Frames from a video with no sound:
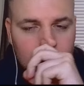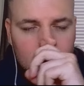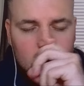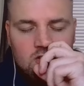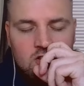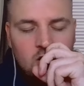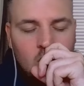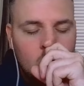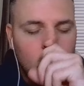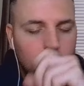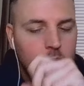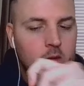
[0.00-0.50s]

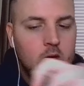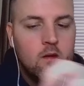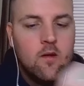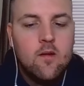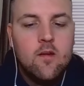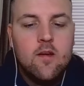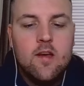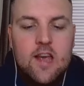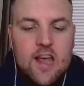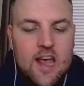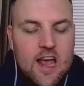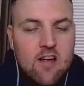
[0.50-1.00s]
So
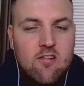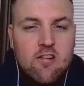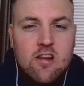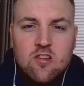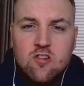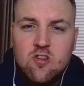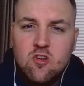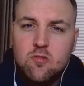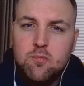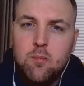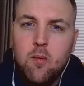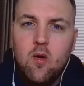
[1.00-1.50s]
here is
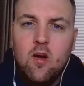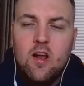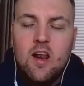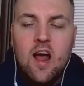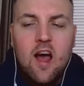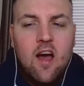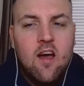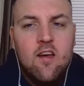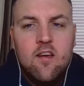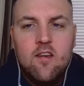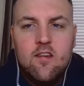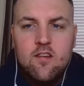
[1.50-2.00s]
a
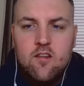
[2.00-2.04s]
spoiler